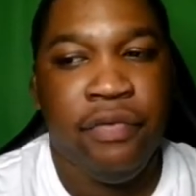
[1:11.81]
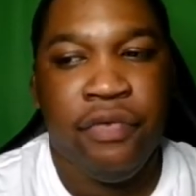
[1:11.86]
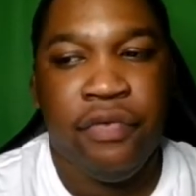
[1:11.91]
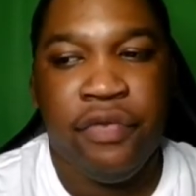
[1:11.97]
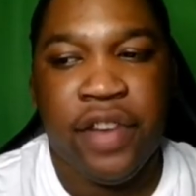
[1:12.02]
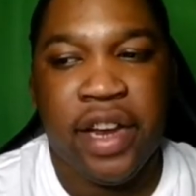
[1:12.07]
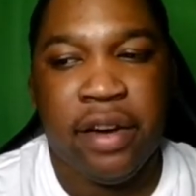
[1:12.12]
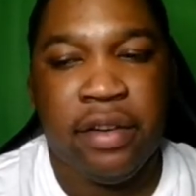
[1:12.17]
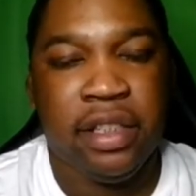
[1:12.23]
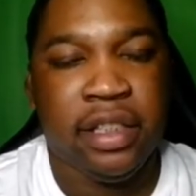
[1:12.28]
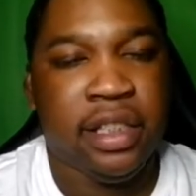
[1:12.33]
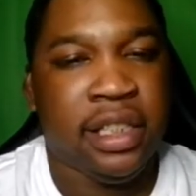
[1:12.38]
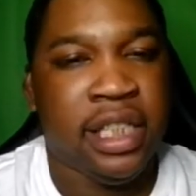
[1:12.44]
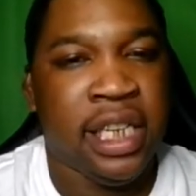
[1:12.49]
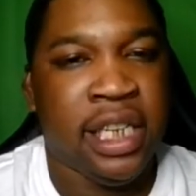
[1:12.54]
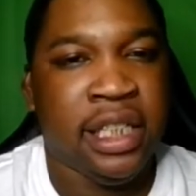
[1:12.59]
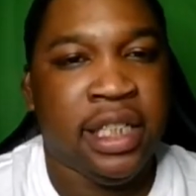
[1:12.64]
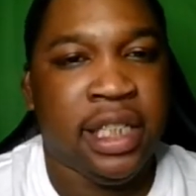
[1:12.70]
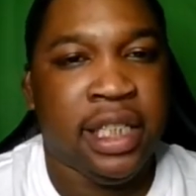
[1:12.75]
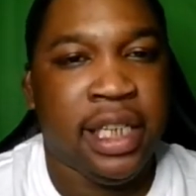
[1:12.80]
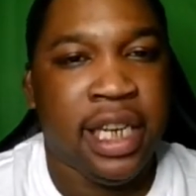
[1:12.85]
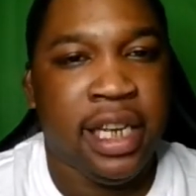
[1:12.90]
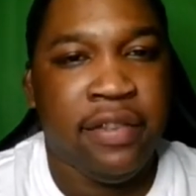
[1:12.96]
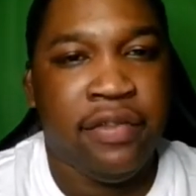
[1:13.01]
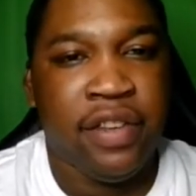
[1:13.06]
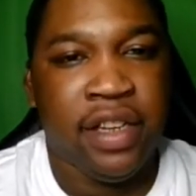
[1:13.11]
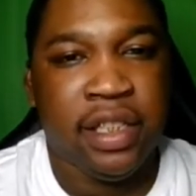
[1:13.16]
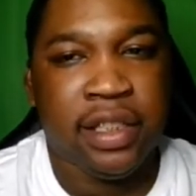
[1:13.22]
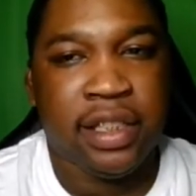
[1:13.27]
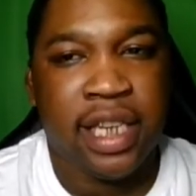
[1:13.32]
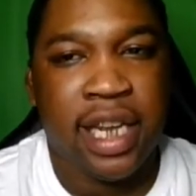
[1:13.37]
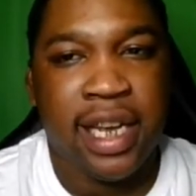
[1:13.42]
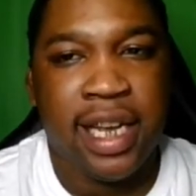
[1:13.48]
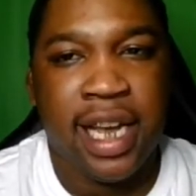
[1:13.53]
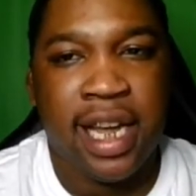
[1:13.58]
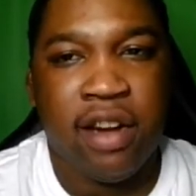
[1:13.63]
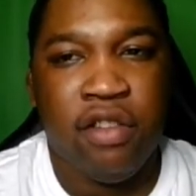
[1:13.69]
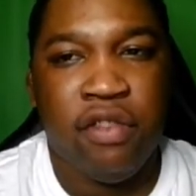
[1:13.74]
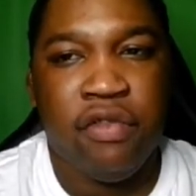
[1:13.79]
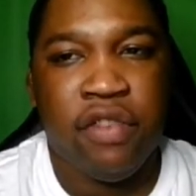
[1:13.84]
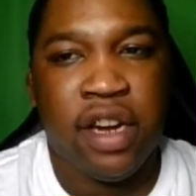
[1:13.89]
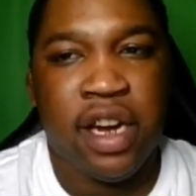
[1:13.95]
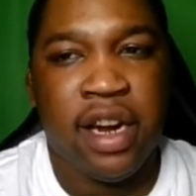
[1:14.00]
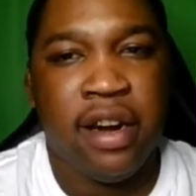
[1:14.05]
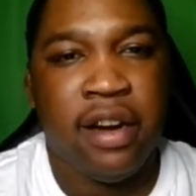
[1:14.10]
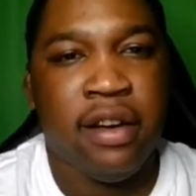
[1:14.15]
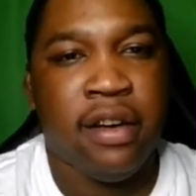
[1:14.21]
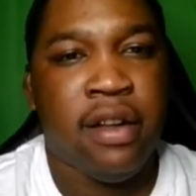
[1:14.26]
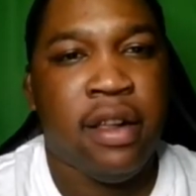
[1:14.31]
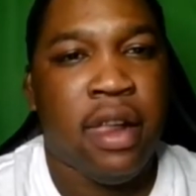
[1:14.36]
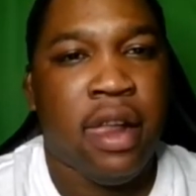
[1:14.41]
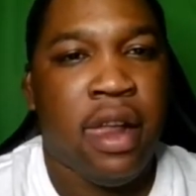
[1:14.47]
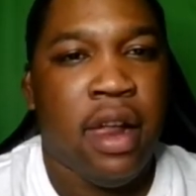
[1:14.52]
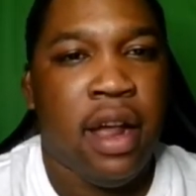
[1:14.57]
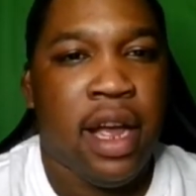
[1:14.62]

Very stingy defense they got over there.